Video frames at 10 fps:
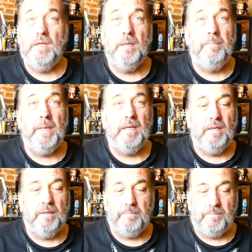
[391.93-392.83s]
a
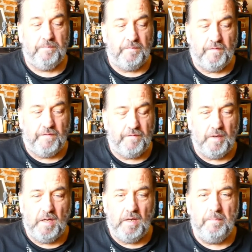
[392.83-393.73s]
big
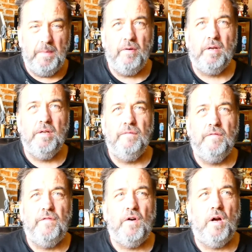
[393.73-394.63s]
American
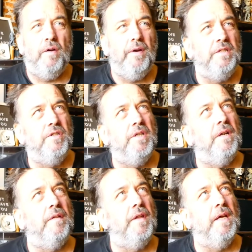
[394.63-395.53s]
fire engine,
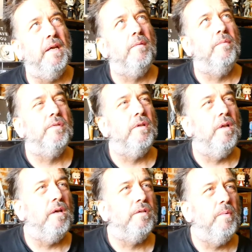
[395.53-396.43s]
I think was the
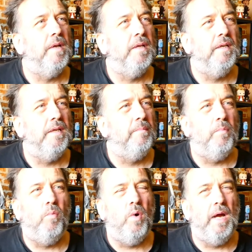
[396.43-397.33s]
last one I did
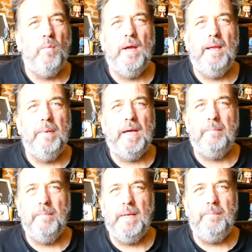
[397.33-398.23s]
way
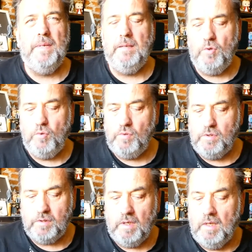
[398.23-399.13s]
back, many
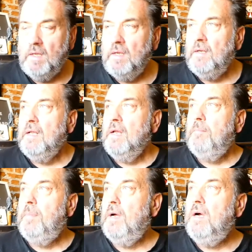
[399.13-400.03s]
moons.
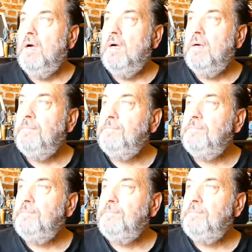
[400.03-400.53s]
But